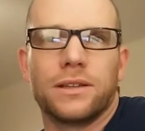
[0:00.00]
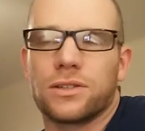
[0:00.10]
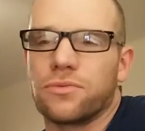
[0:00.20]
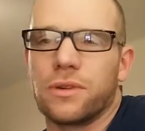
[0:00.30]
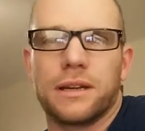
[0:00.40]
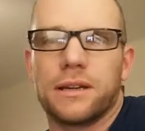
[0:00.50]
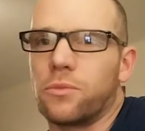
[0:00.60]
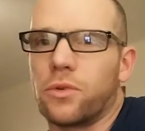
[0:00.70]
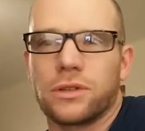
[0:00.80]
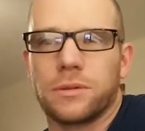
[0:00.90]
just really
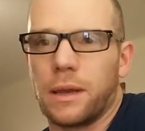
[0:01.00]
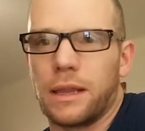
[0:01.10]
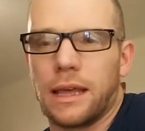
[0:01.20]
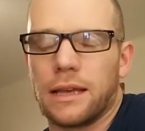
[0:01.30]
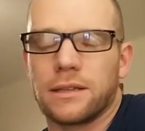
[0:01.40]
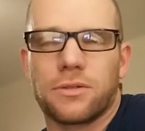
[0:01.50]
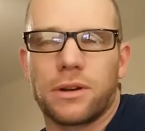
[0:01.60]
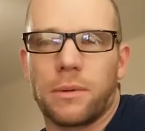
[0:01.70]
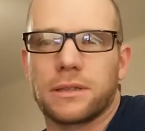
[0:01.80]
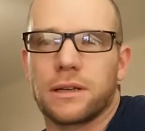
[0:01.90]
didn't want to be there. So
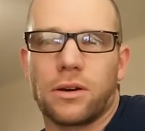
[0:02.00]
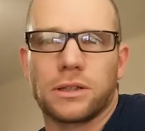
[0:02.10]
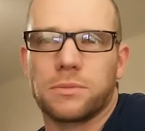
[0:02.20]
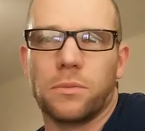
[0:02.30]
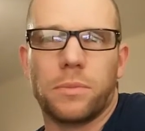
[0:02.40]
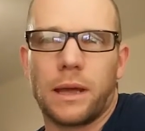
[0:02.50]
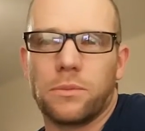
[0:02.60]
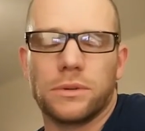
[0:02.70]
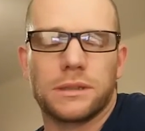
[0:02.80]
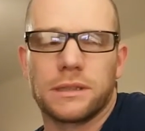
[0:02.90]
3 months in a hospital
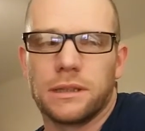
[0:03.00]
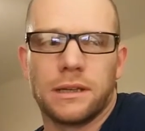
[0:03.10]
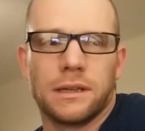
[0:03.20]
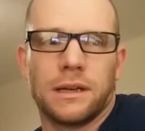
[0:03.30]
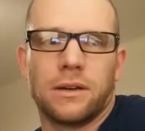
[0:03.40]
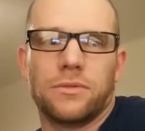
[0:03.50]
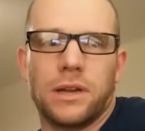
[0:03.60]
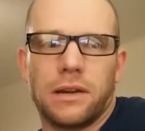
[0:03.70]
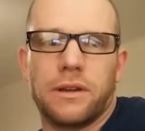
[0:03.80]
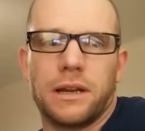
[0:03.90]
bed was
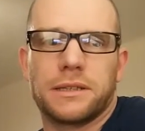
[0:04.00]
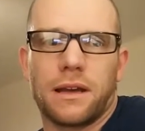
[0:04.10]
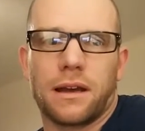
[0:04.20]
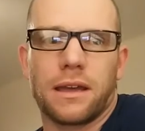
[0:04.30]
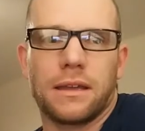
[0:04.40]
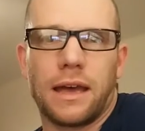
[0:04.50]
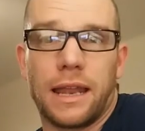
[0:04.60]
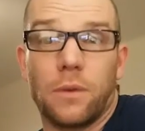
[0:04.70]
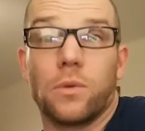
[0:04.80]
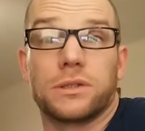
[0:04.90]
really, really sucky.
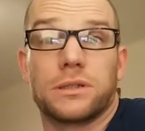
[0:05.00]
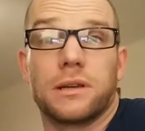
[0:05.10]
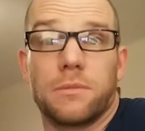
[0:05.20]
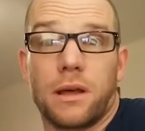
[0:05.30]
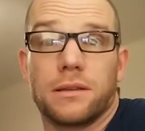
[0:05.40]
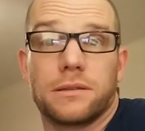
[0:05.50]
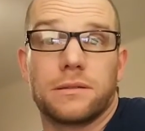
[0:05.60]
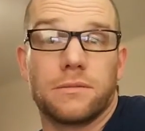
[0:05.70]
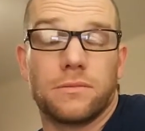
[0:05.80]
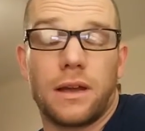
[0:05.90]
And it was 3
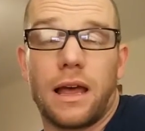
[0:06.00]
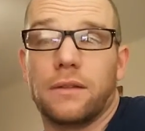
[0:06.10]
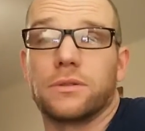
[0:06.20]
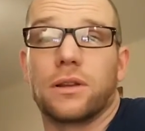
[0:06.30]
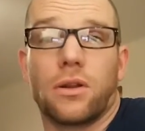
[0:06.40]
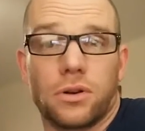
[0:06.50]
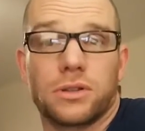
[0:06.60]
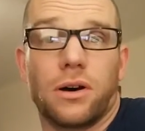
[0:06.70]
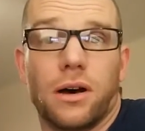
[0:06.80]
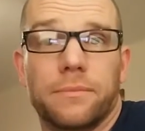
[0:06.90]
months, and it was a
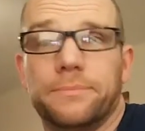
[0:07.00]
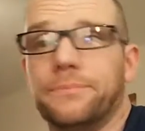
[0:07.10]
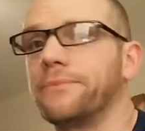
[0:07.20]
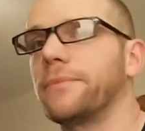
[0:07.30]
long time.